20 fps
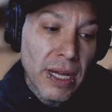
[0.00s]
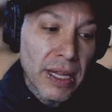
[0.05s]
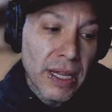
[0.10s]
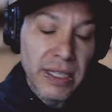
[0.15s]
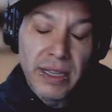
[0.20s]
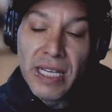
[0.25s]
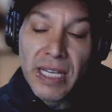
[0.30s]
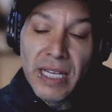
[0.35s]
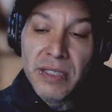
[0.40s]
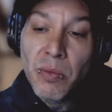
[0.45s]
I
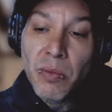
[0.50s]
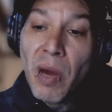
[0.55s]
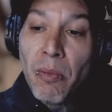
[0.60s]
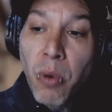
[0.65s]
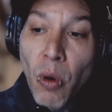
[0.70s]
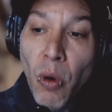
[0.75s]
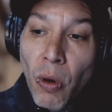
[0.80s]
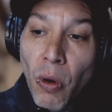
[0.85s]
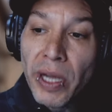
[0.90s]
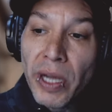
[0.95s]
think that's my
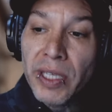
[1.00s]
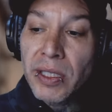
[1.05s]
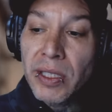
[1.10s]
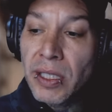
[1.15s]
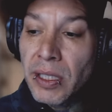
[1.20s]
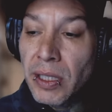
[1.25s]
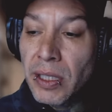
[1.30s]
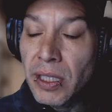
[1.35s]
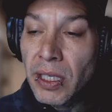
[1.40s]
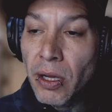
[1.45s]
point
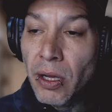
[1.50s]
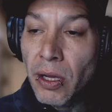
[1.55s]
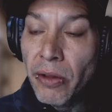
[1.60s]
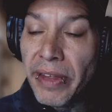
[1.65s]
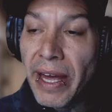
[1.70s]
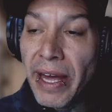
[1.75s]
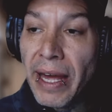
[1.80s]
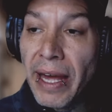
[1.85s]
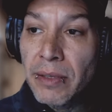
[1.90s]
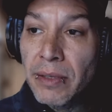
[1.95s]
in, in all
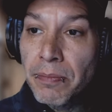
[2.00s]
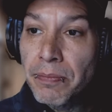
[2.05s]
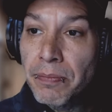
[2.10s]
that.